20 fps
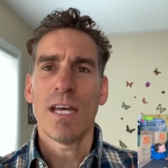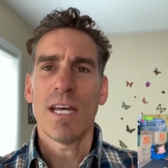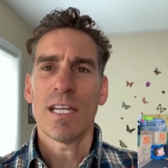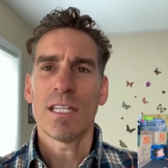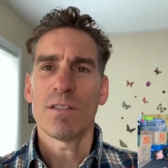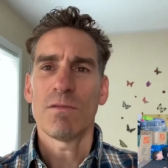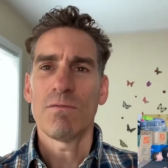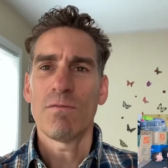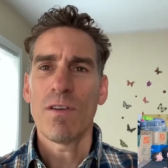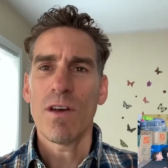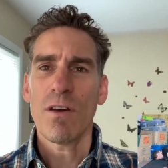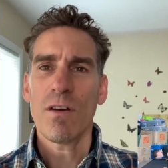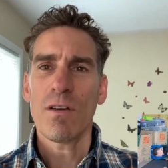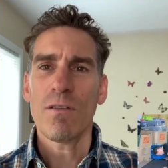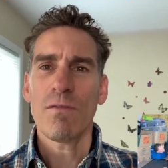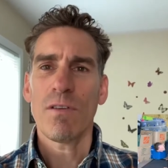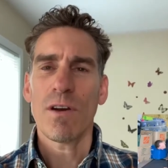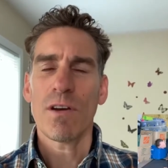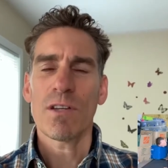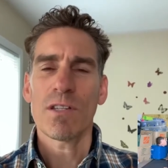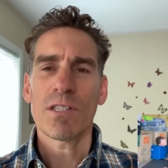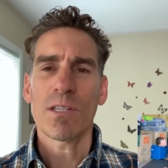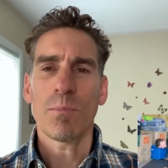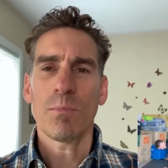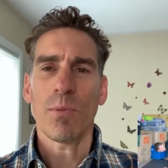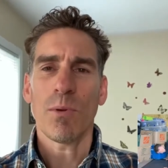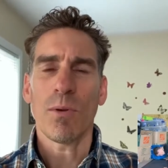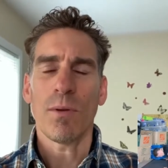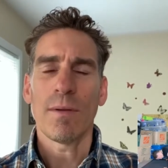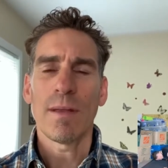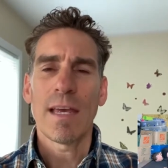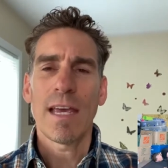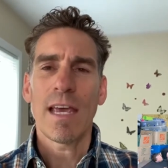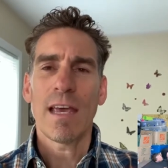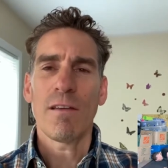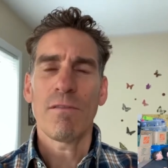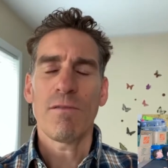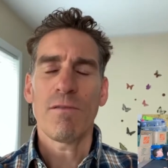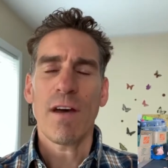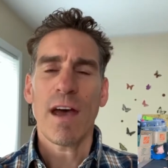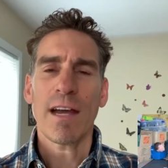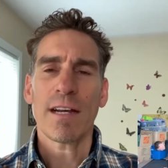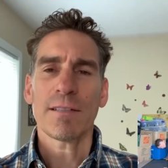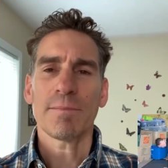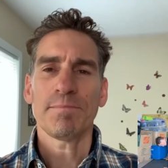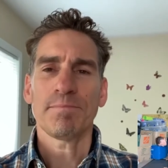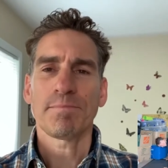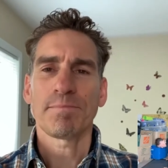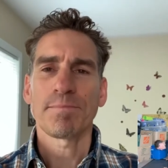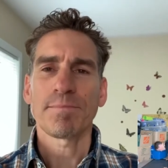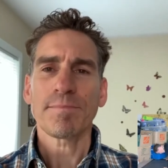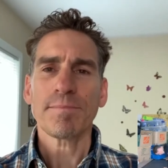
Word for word: It's very, very simple. In fact,